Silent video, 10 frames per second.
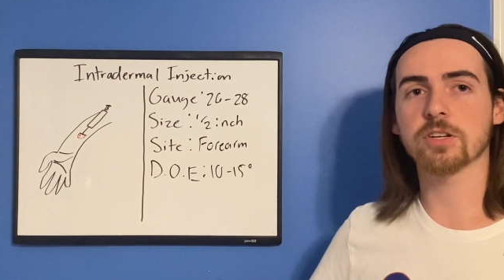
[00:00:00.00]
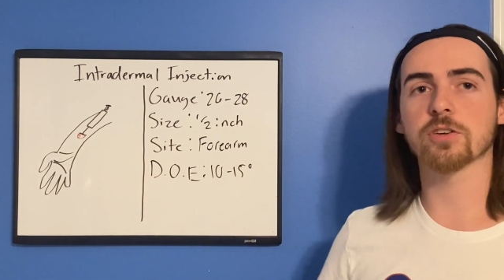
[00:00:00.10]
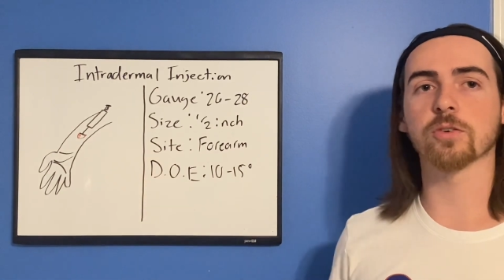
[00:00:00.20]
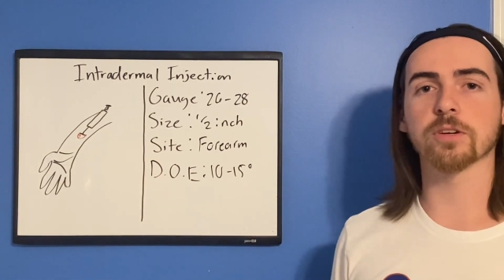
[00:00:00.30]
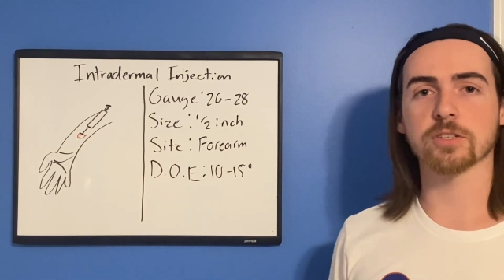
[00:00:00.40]
You're
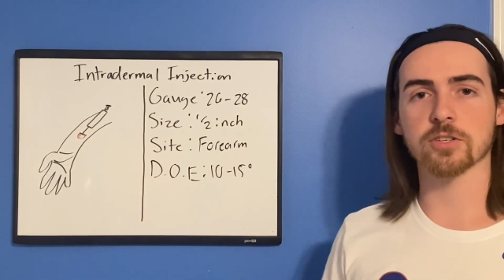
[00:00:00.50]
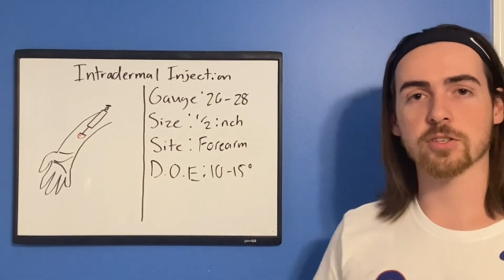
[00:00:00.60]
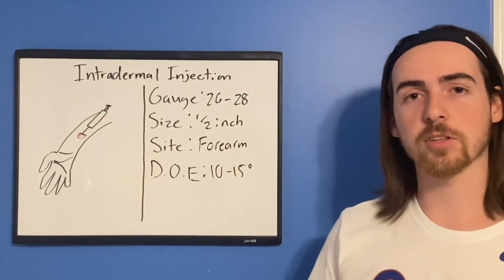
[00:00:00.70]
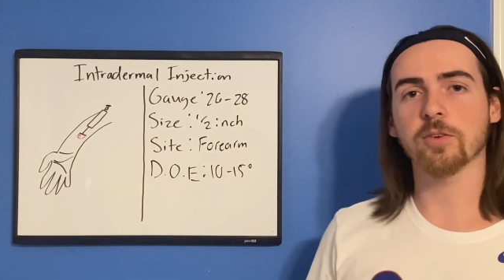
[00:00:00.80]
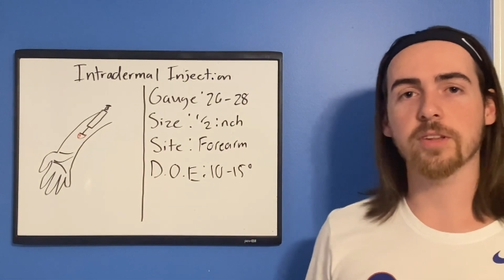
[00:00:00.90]
going to
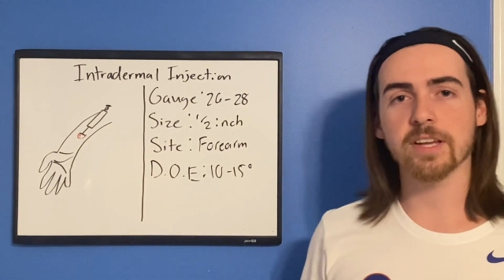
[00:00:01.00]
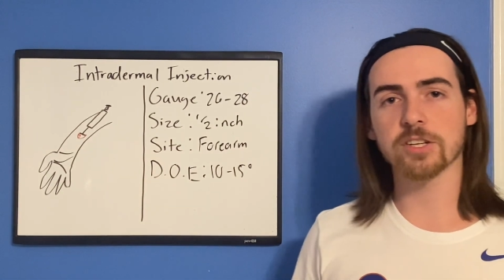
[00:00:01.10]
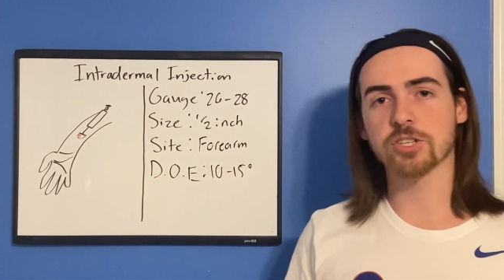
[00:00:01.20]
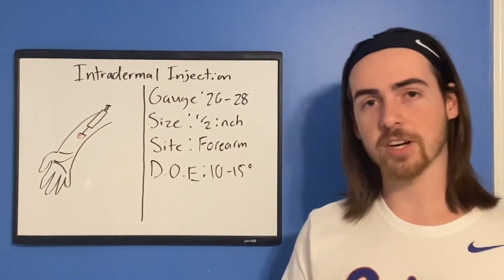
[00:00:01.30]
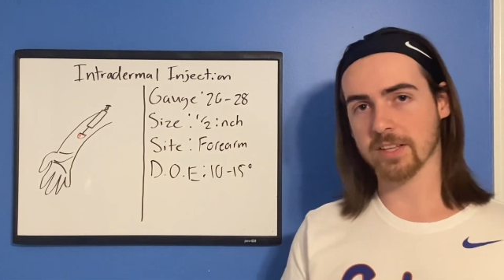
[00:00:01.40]
slowly
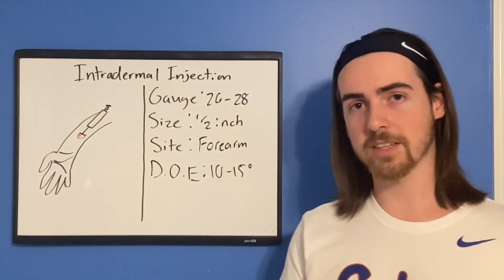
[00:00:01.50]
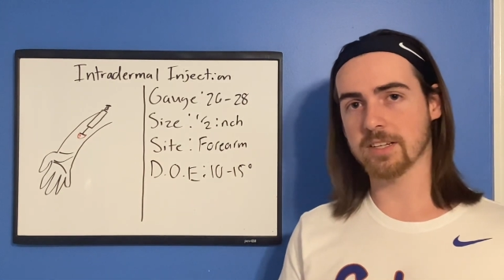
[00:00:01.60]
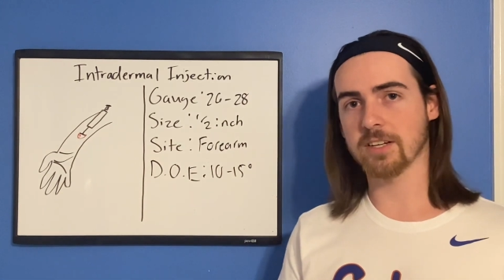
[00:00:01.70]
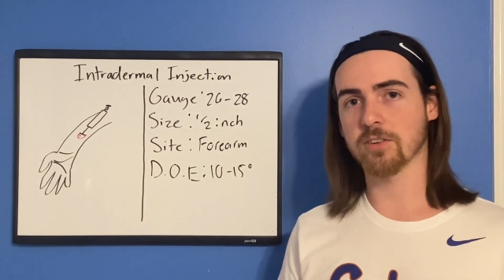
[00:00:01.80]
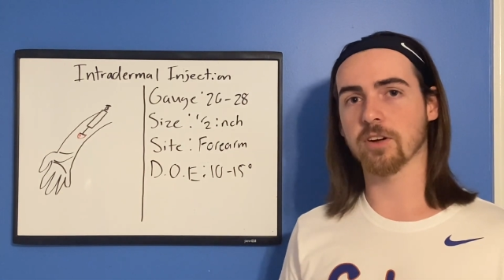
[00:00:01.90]
inject the
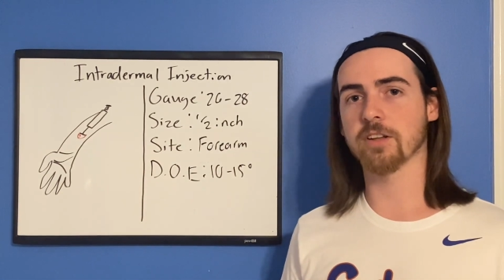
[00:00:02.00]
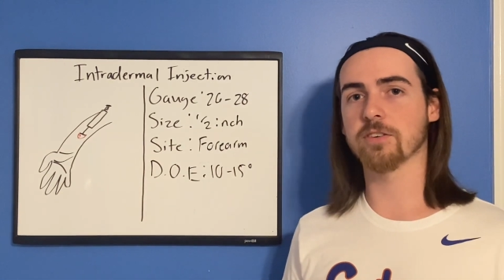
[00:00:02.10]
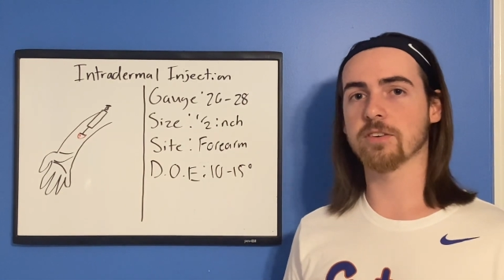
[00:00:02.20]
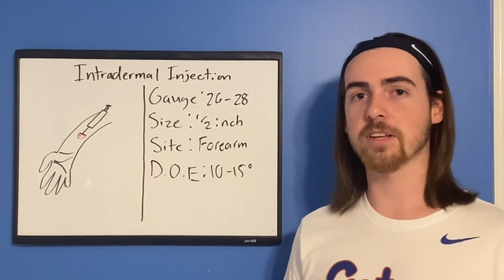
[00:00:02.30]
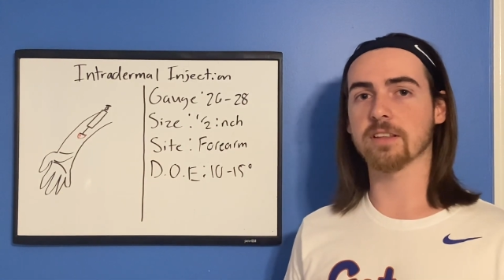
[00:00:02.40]
needle
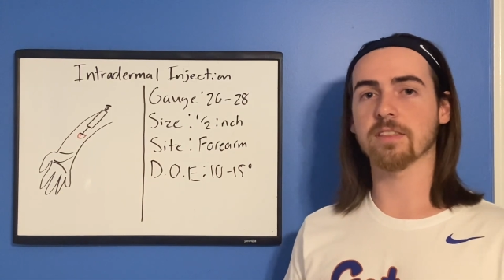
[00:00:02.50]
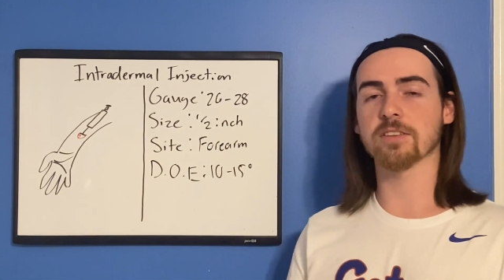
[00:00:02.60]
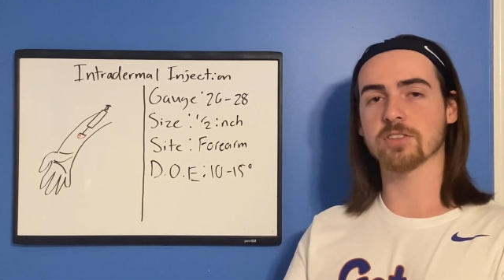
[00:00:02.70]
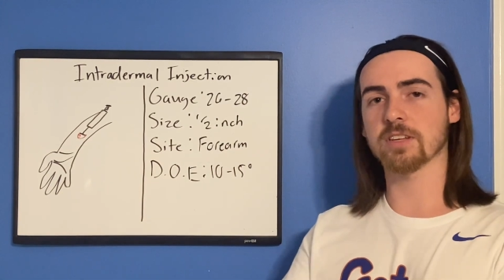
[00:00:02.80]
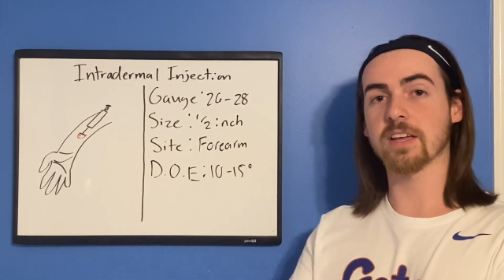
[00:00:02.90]
underneath the
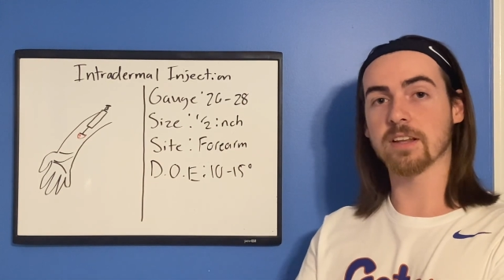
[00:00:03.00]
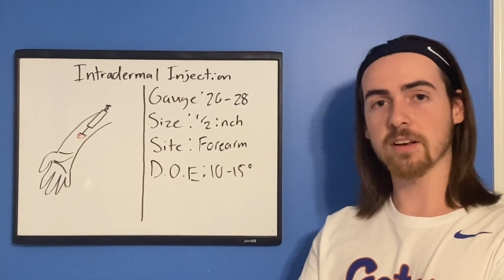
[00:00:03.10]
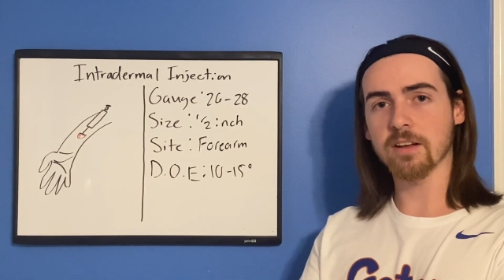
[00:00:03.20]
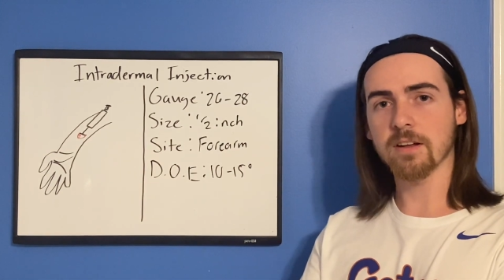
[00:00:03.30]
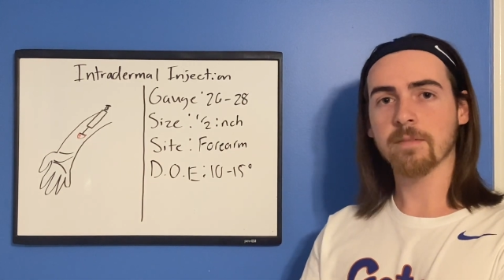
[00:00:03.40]

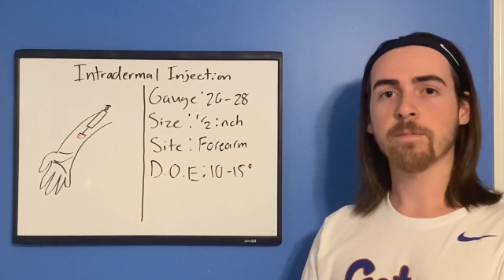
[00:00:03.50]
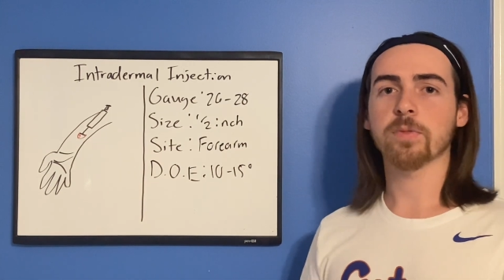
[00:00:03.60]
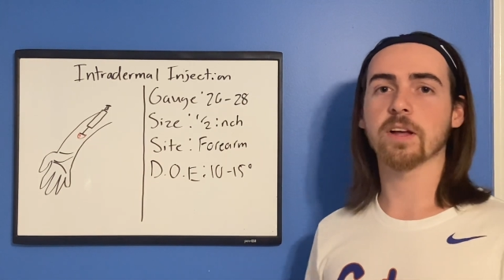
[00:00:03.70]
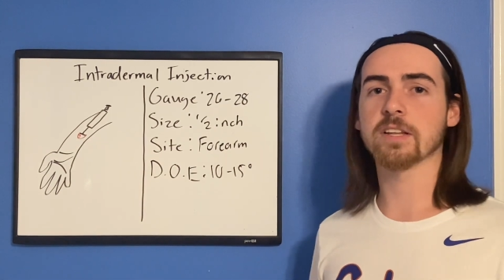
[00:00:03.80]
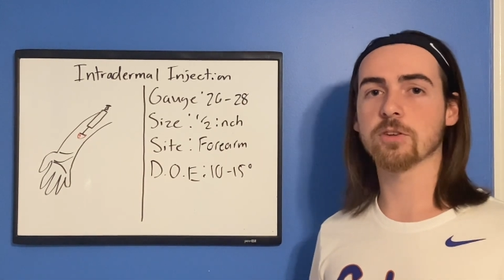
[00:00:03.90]
skin,
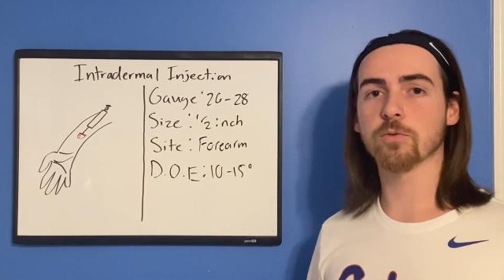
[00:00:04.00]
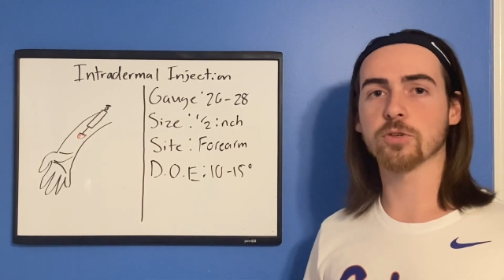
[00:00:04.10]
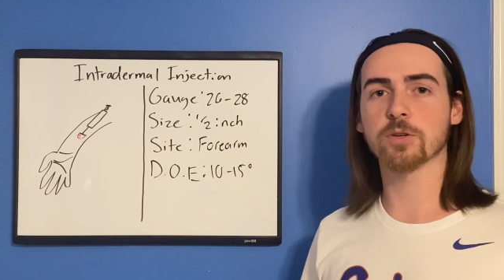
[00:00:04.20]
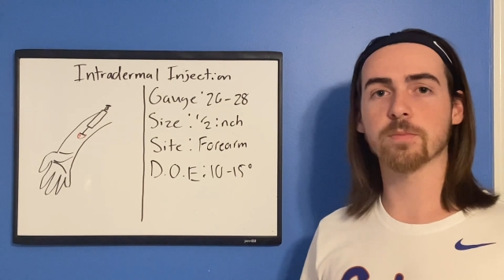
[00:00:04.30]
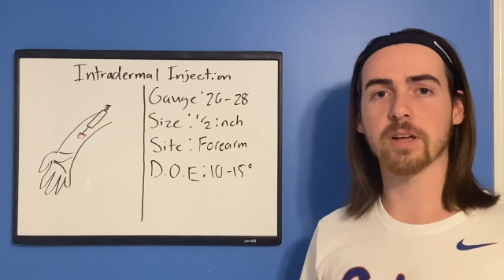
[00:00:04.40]
and you
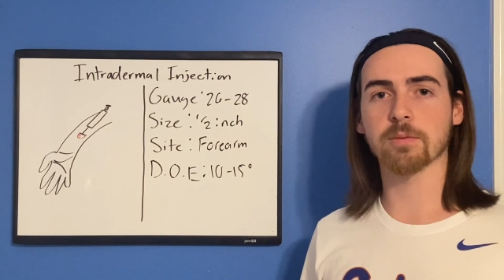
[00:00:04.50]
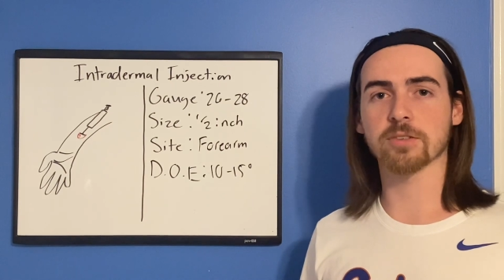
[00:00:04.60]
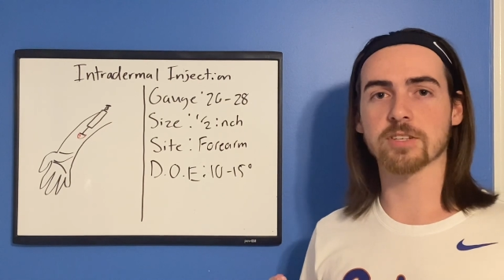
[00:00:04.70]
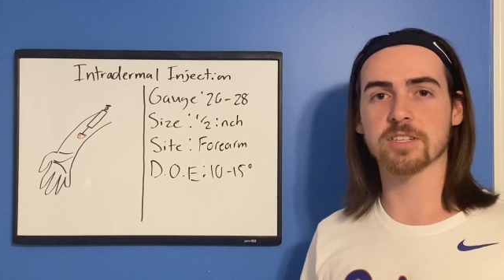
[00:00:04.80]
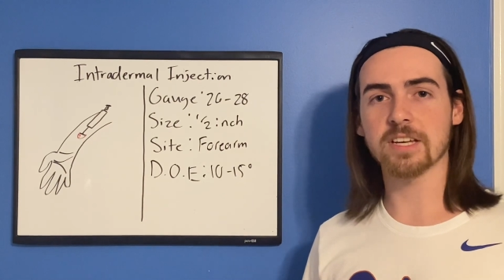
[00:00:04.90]
should be able
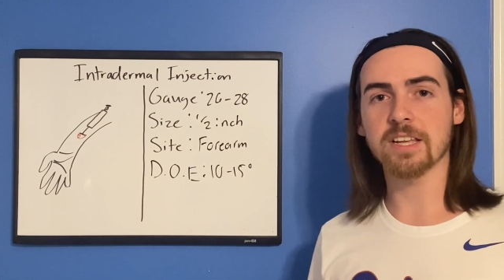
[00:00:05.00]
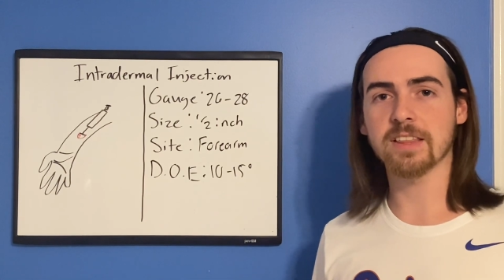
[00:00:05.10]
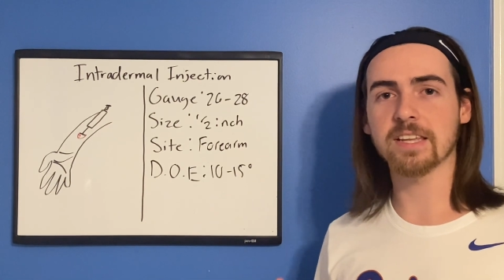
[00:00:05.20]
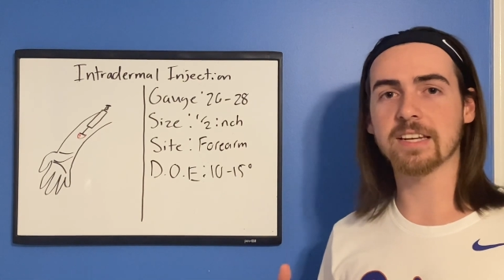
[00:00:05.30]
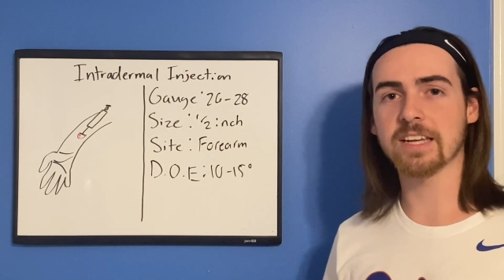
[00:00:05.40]
to see
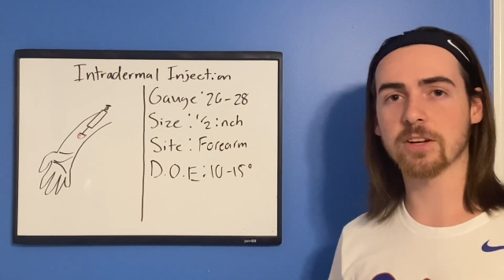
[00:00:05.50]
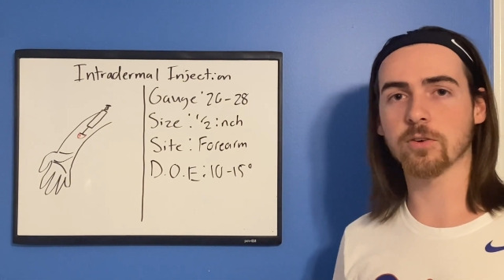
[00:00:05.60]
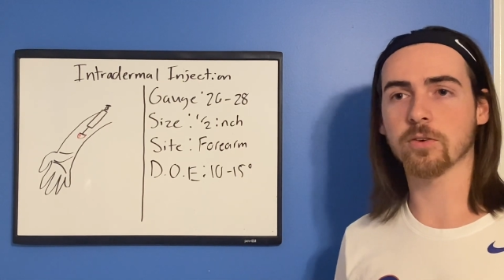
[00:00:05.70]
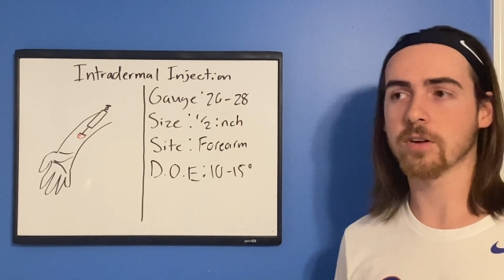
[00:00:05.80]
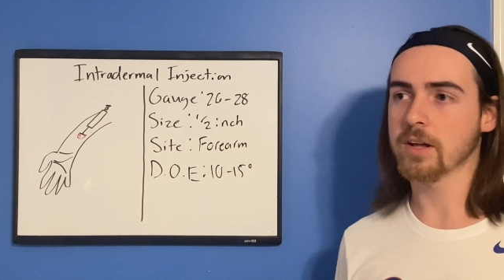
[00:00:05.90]
the needle